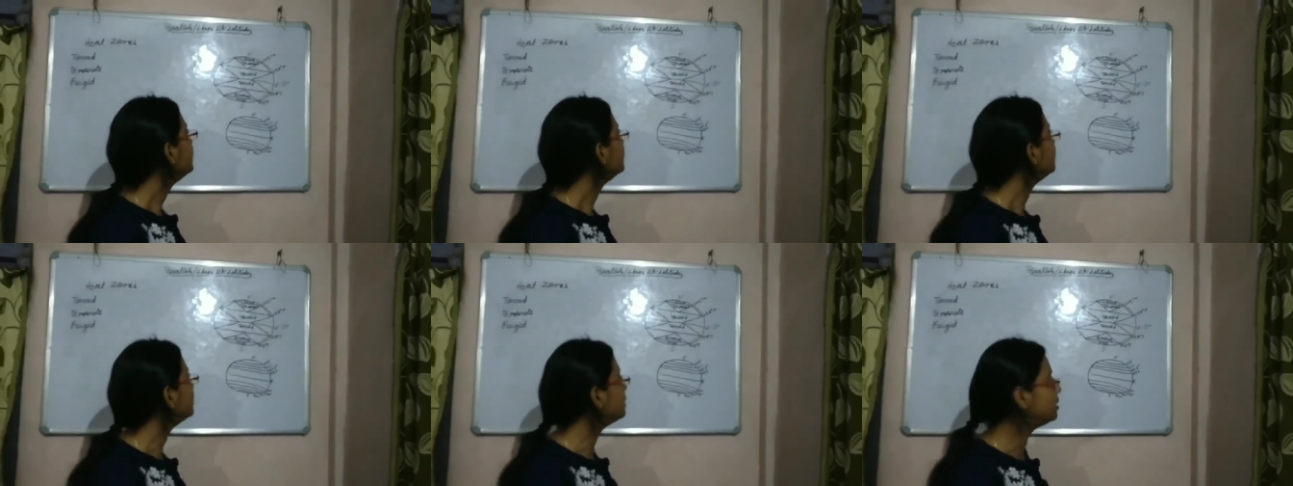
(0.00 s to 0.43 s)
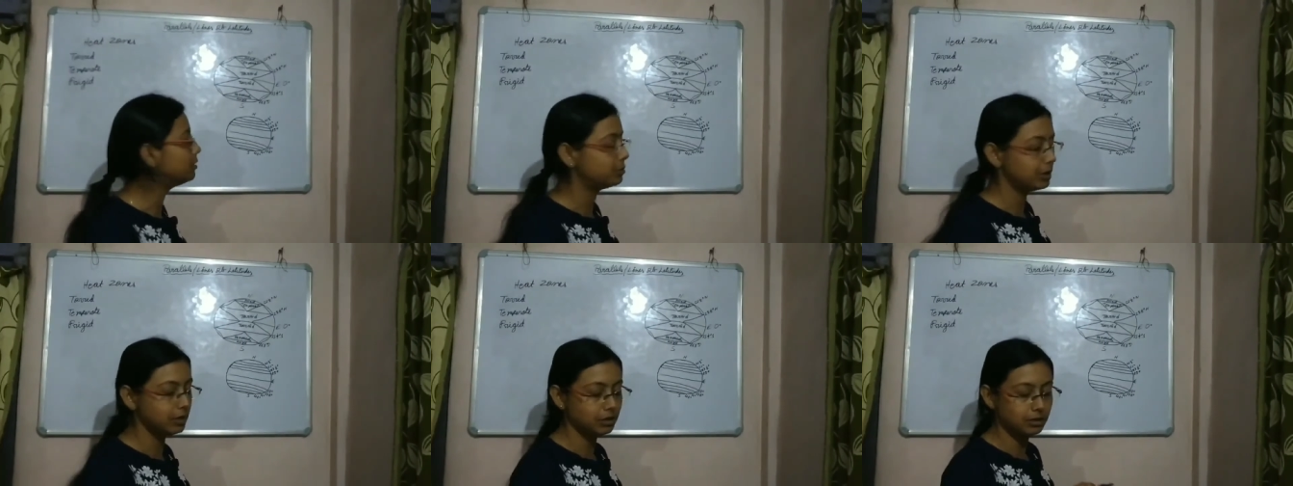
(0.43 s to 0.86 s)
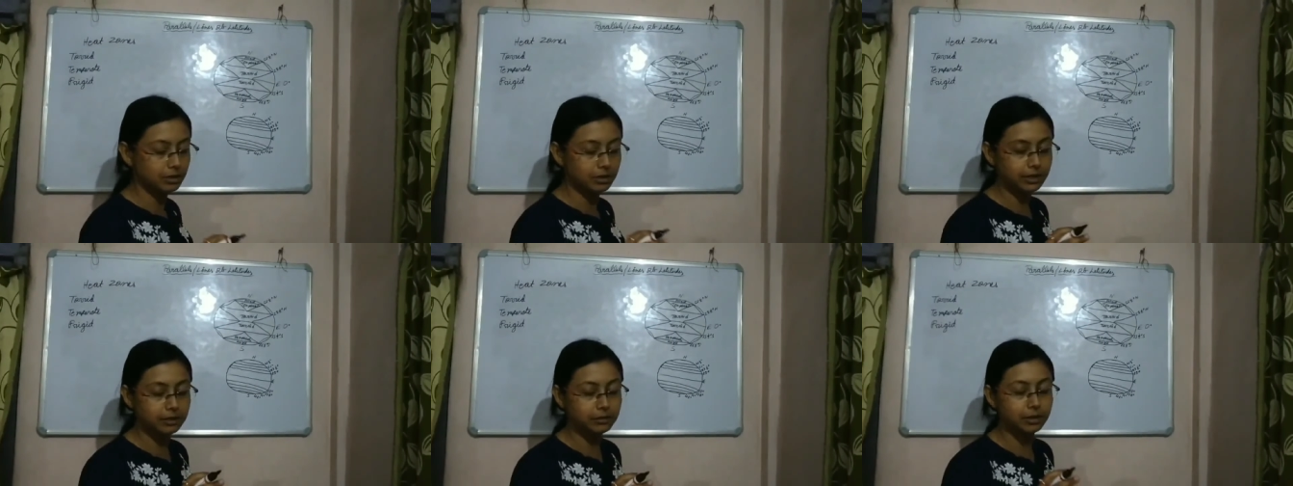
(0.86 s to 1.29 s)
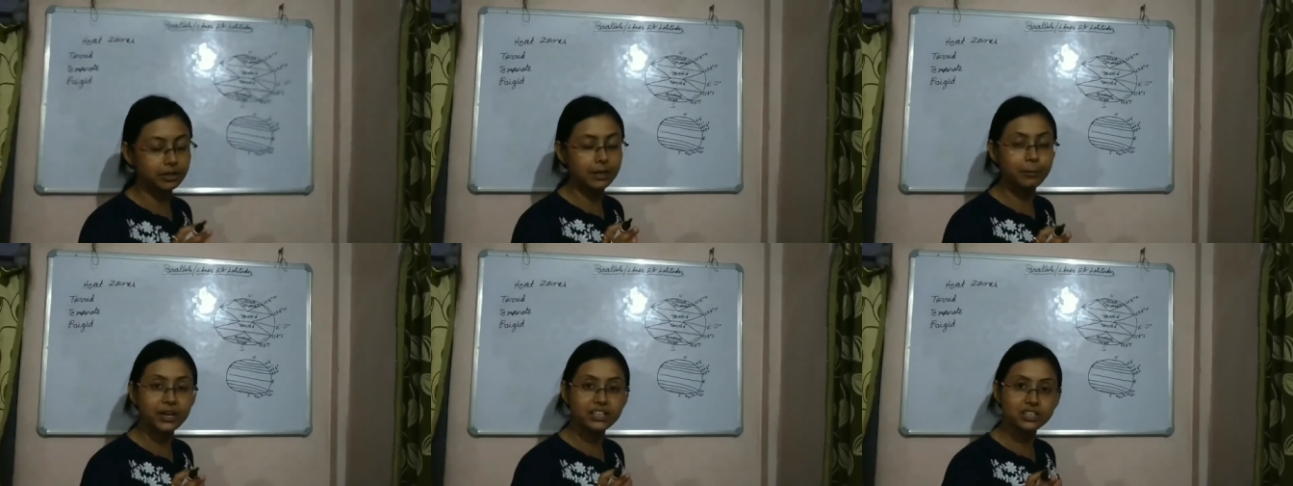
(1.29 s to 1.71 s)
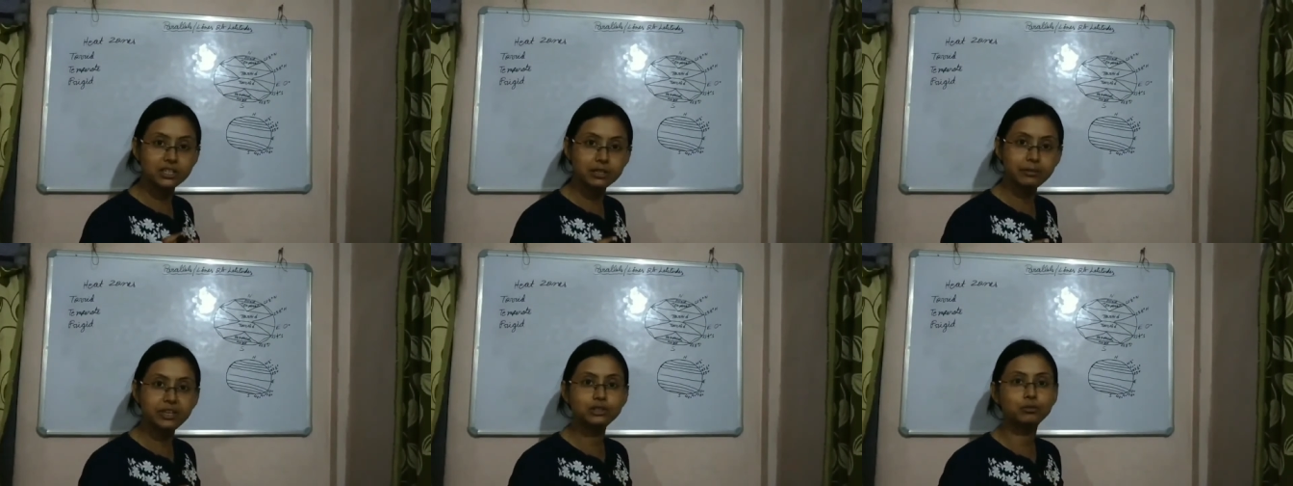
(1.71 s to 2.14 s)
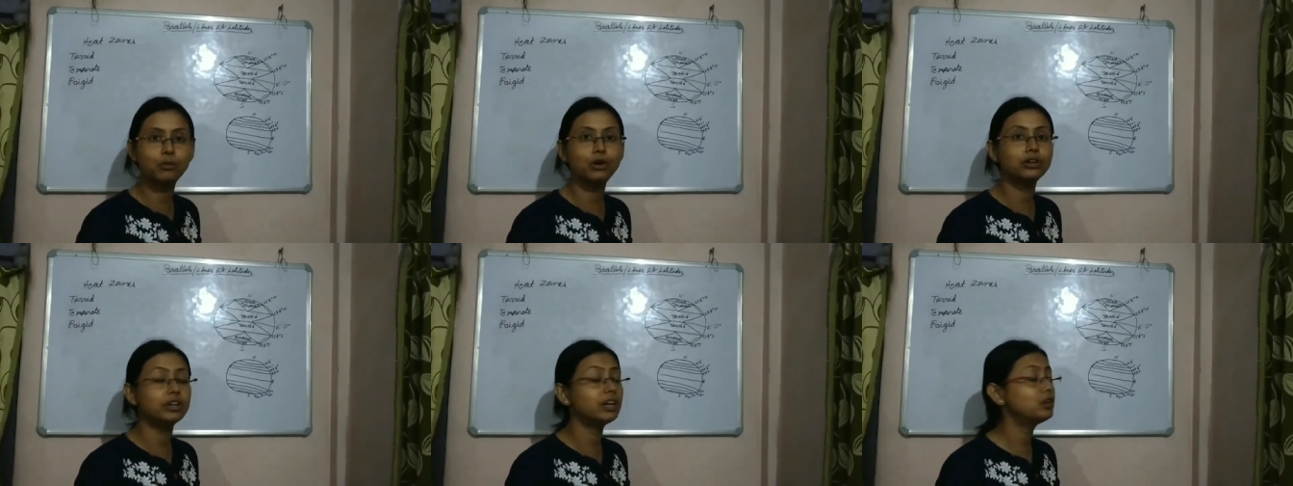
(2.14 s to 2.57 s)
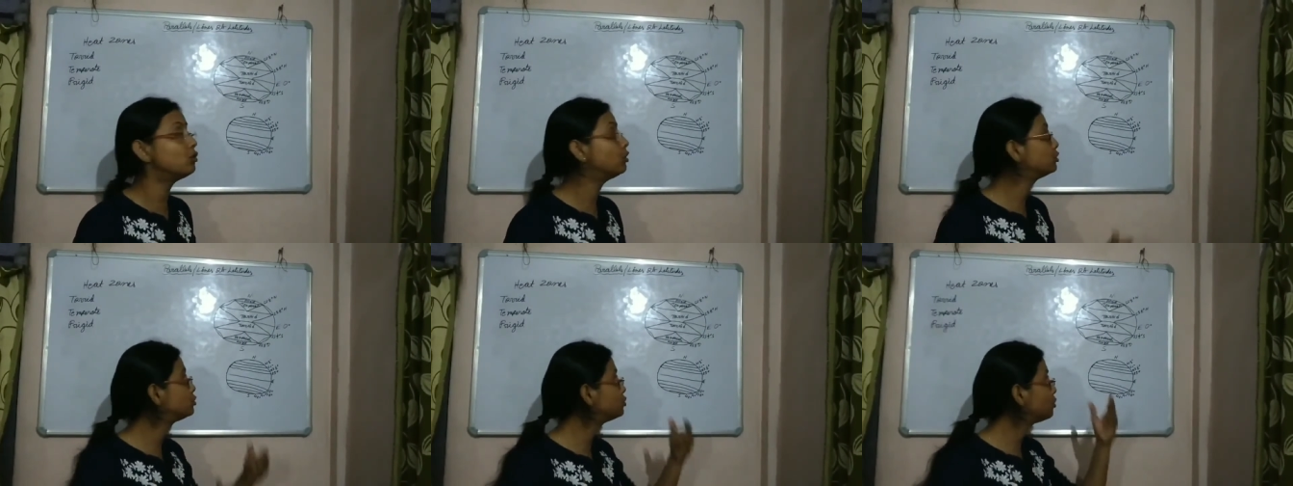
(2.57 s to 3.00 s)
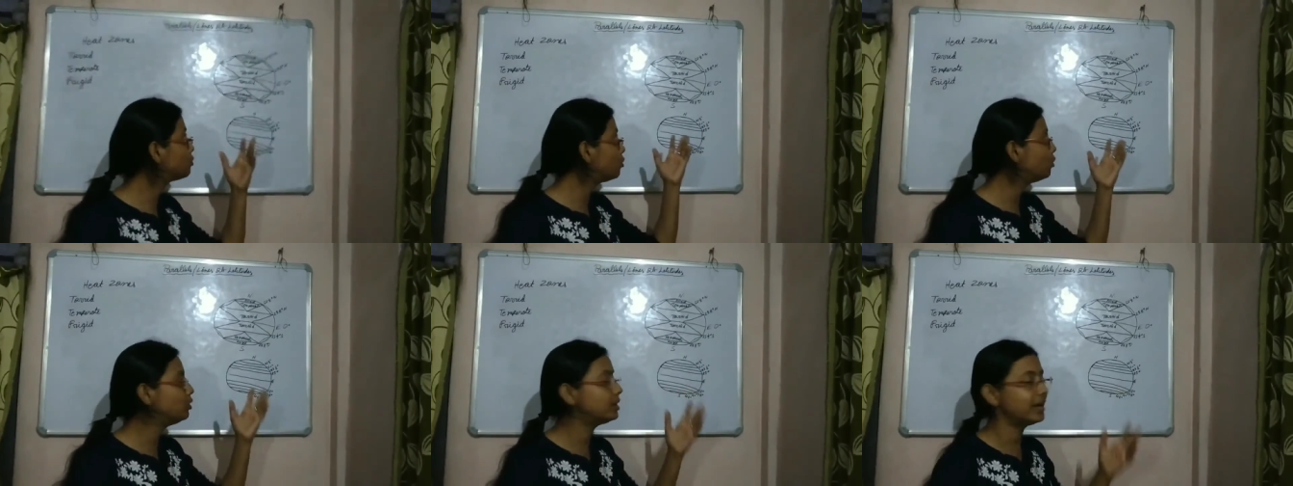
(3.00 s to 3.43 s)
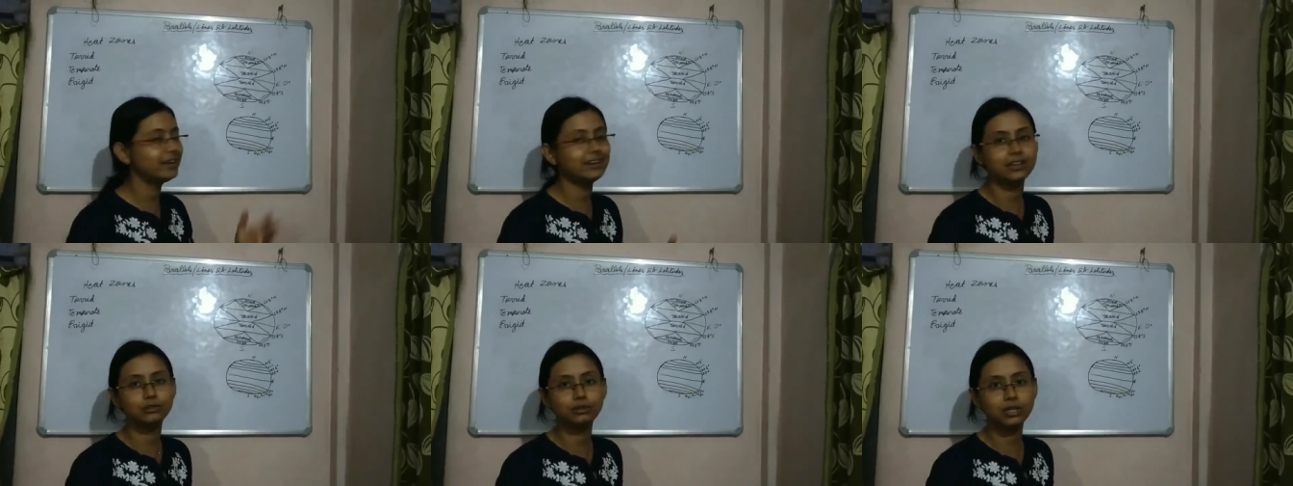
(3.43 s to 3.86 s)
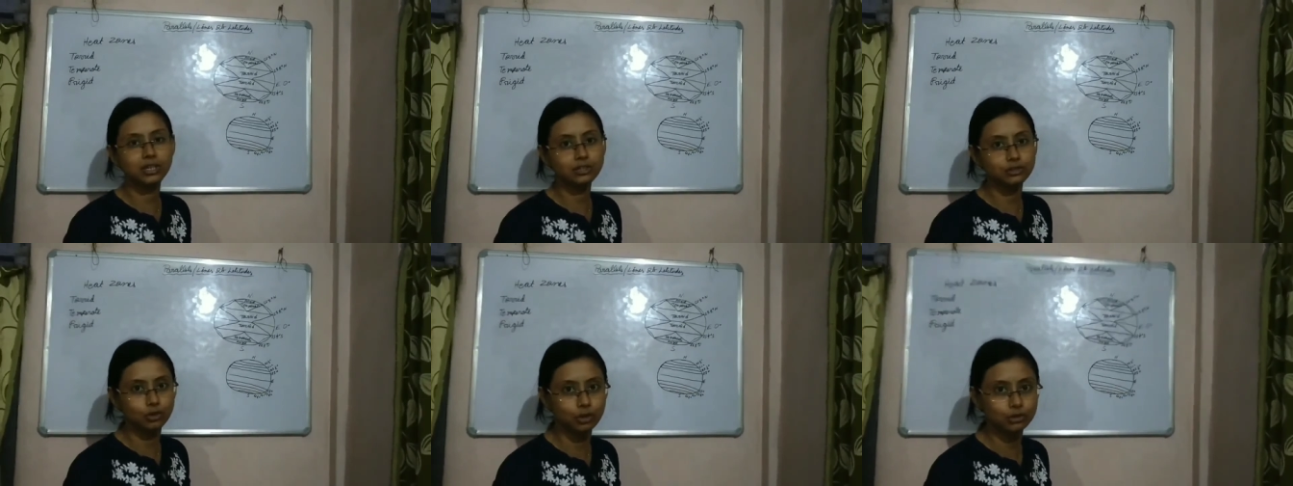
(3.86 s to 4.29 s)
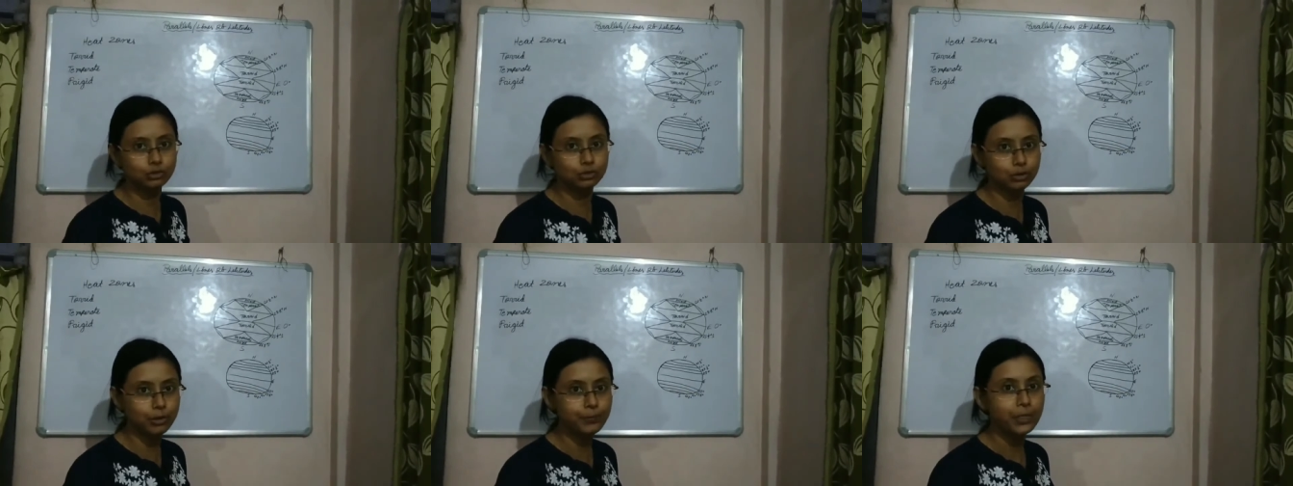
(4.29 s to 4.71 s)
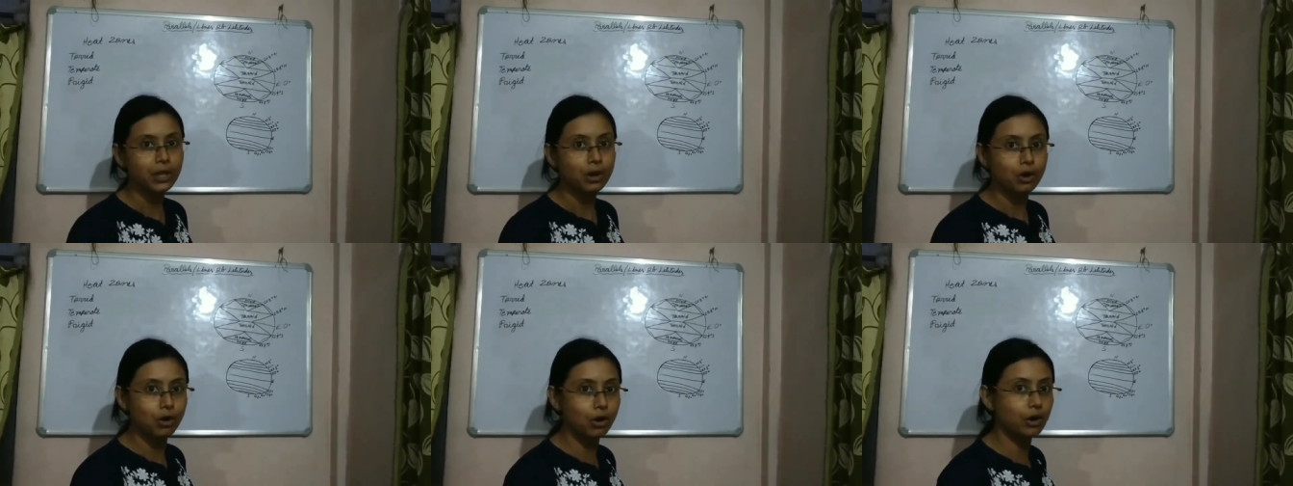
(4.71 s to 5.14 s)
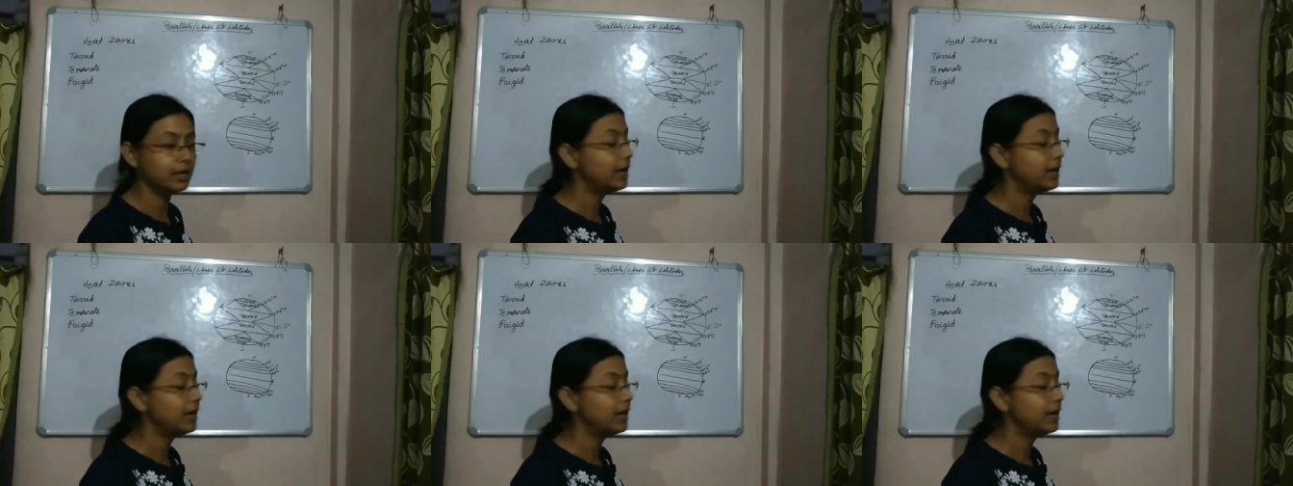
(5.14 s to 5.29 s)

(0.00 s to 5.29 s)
temperature remains moderate, not so cold and as well as not so hot.